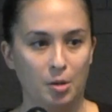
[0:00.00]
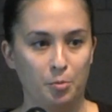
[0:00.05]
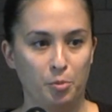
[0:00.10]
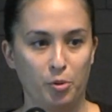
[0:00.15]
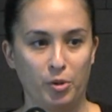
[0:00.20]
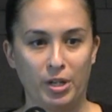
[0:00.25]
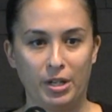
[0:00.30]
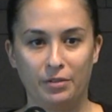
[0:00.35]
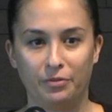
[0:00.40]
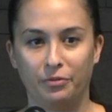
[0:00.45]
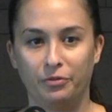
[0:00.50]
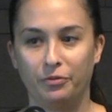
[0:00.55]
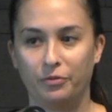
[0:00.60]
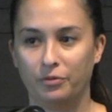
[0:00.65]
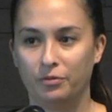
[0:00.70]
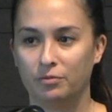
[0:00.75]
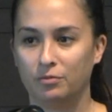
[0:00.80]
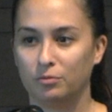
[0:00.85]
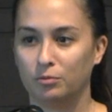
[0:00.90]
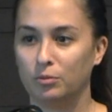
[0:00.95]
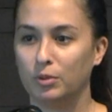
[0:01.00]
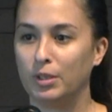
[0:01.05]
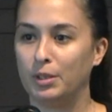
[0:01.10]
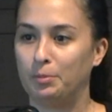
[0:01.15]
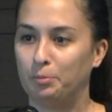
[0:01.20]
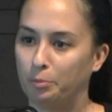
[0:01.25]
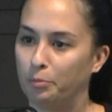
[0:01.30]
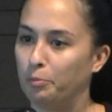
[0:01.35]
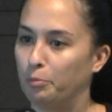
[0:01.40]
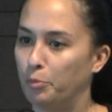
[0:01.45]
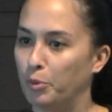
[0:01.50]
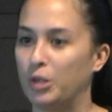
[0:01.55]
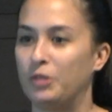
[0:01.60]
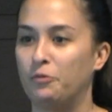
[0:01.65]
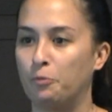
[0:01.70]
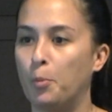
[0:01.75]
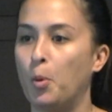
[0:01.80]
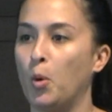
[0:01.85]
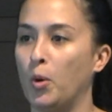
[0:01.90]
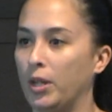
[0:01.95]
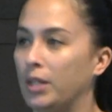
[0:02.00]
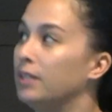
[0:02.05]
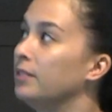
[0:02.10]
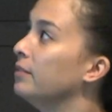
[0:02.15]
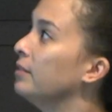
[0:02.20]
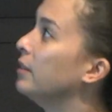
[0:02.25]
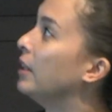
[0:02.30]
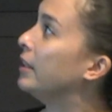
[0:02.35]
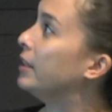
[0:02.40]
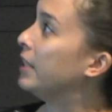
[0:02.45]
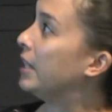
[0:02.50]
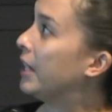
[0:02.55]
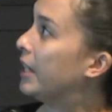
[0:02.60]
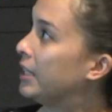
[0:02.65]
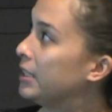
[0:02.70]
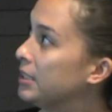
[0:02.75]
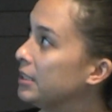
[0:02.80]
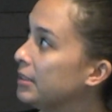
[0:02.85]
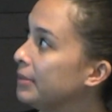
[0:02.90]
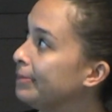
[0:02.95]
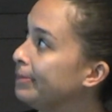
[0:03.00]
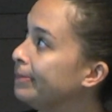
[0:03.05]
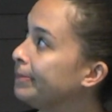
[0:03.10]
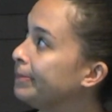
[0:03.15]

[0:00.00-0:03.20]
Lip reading: a really brief point at the end.